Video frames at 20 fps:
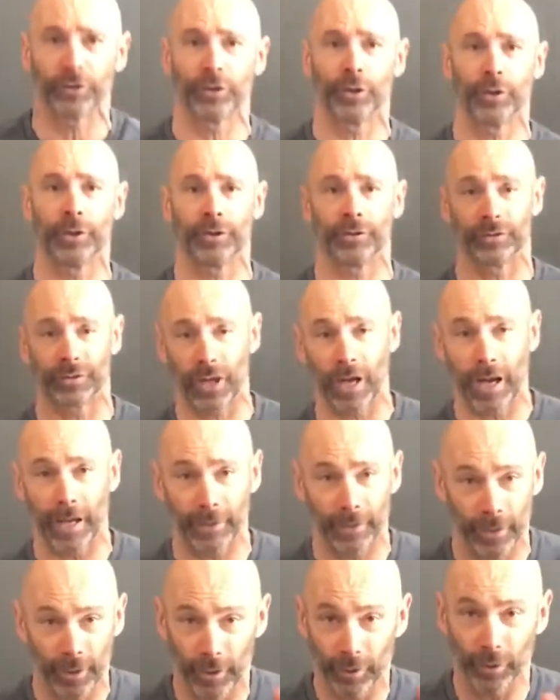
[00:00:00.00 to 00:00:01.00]
it's good
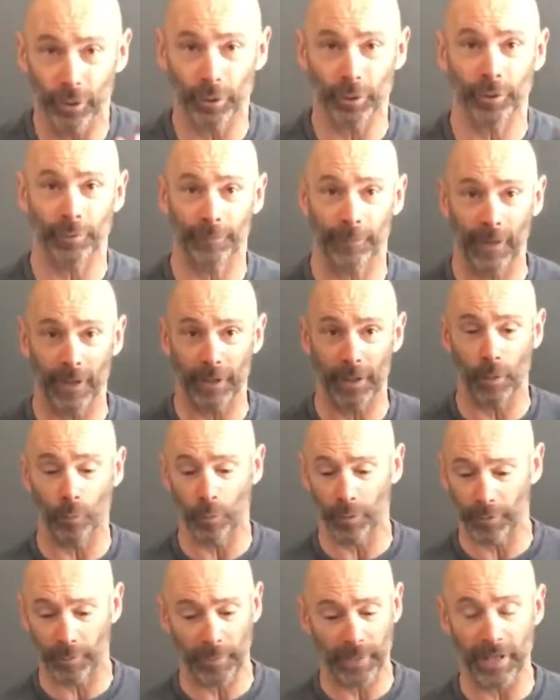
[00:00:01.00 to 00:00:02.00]
inside. You're gonna find out
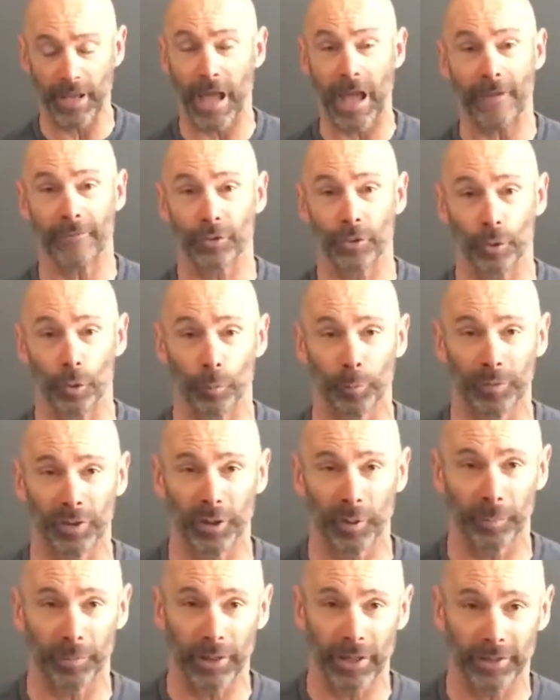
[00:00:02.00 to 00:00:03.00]
with me. Haven't opened it
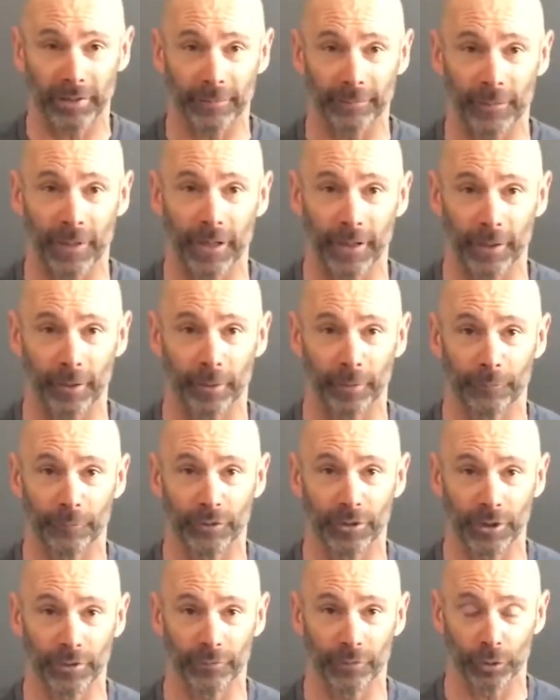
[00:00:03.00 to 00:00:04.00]
up yet to find out if
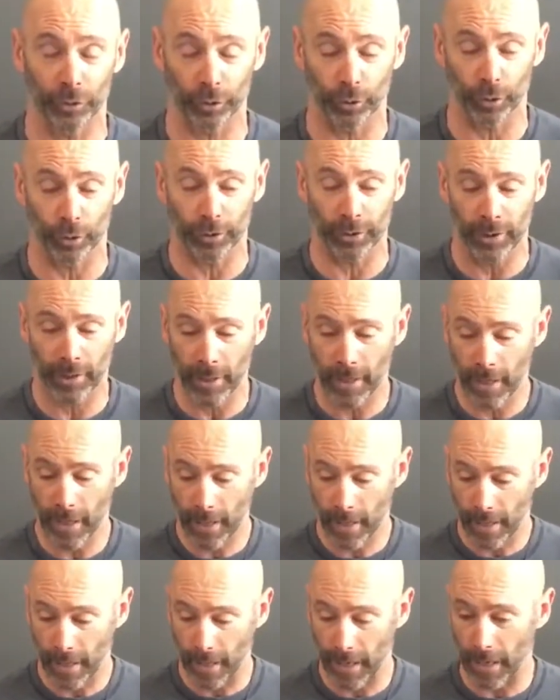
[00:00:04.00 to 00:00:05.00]
it's even good.
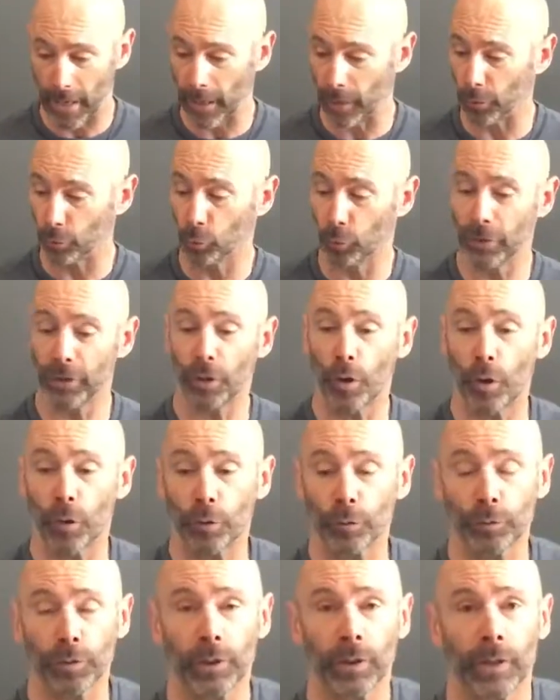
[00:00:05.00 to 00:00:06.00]
Uh, we
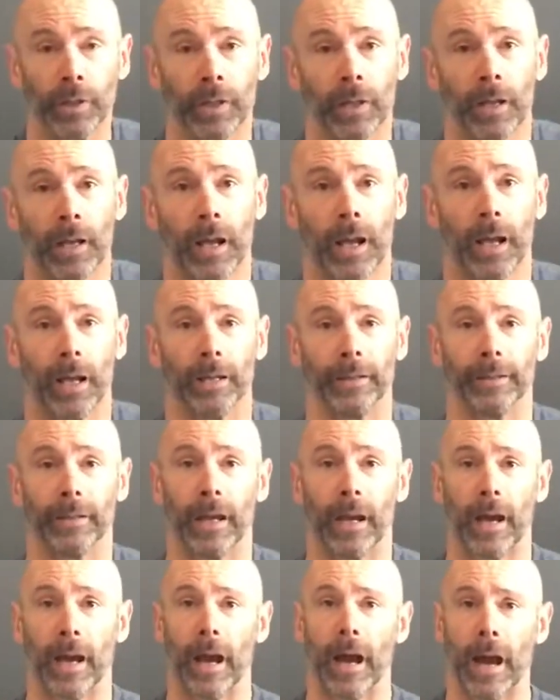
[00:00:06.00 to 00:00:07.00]
own an
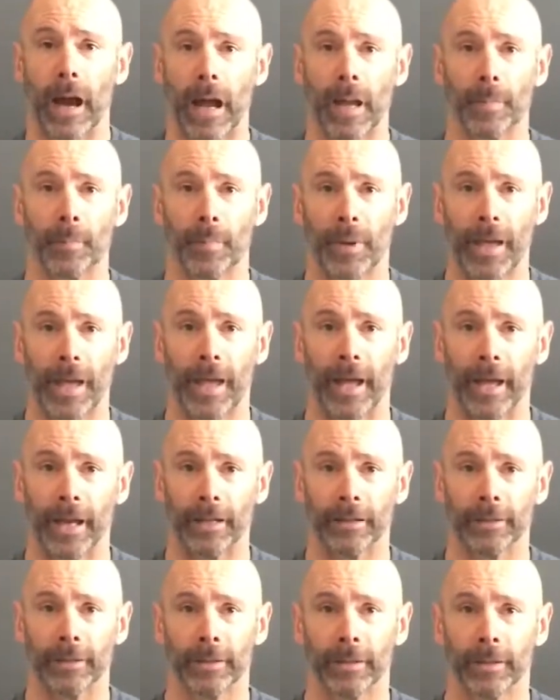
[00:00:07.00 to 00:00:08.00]

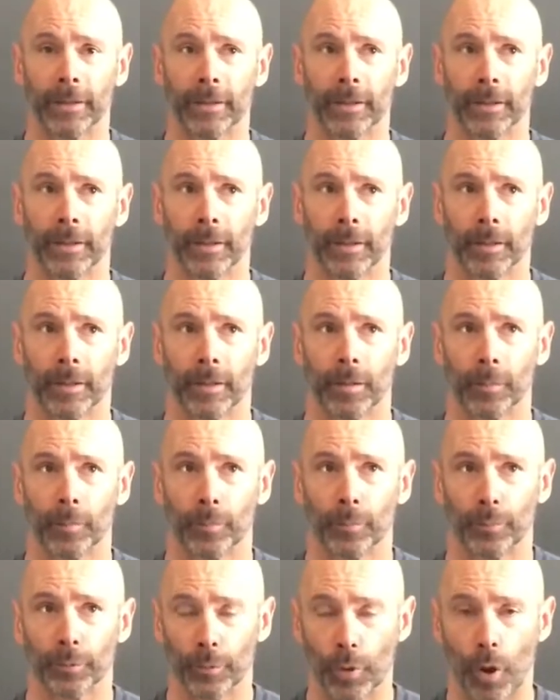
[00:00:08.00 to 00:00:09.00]
iPad
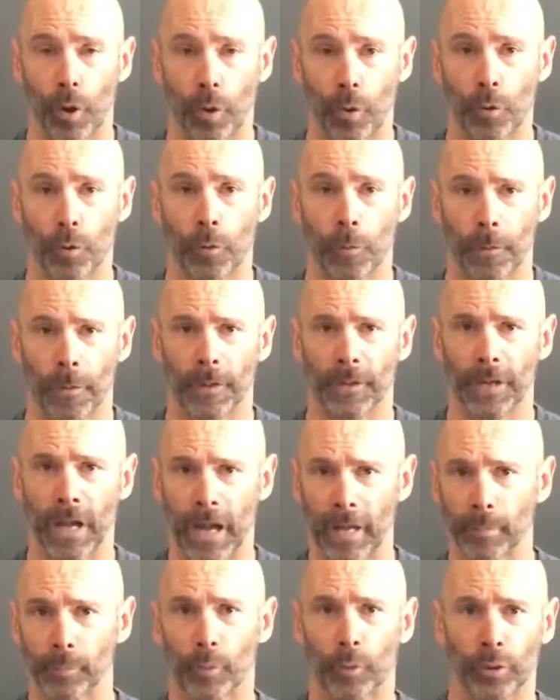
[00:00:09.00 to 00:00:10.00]
Pro, the
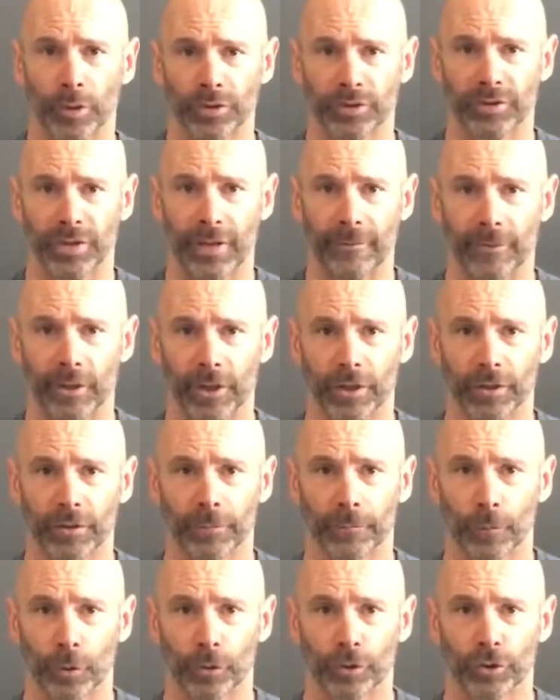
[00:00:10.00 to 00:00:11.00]
9.7 inch
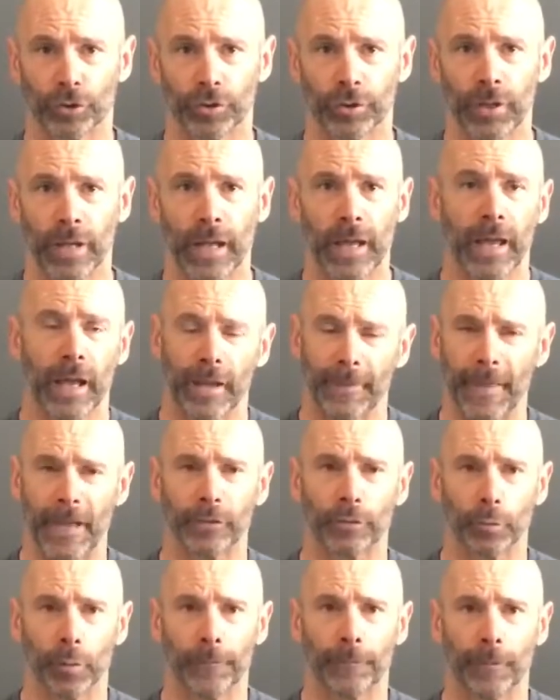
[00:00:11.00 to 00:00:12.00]
version, and
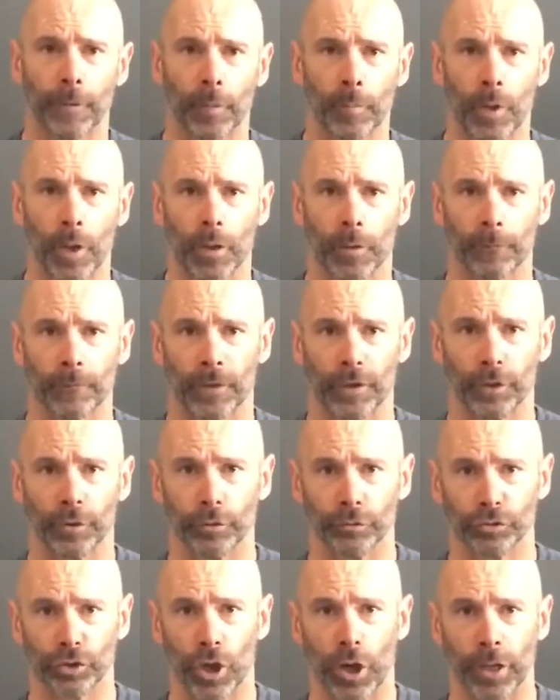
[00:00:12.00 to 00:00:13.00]
that's what we film all our
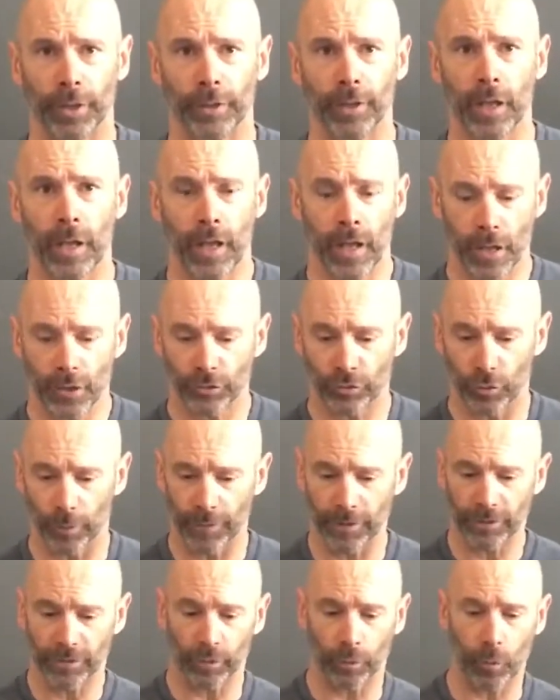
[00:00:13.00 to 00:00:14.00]
videos on. So
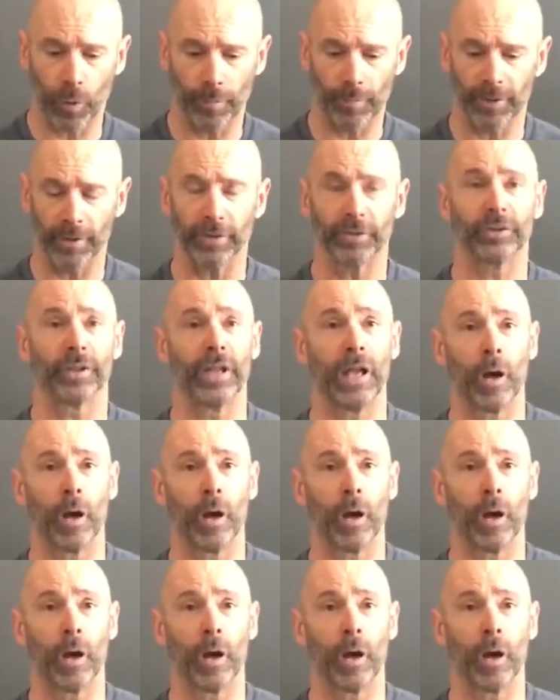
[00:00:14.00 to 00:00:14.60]
this equipment is to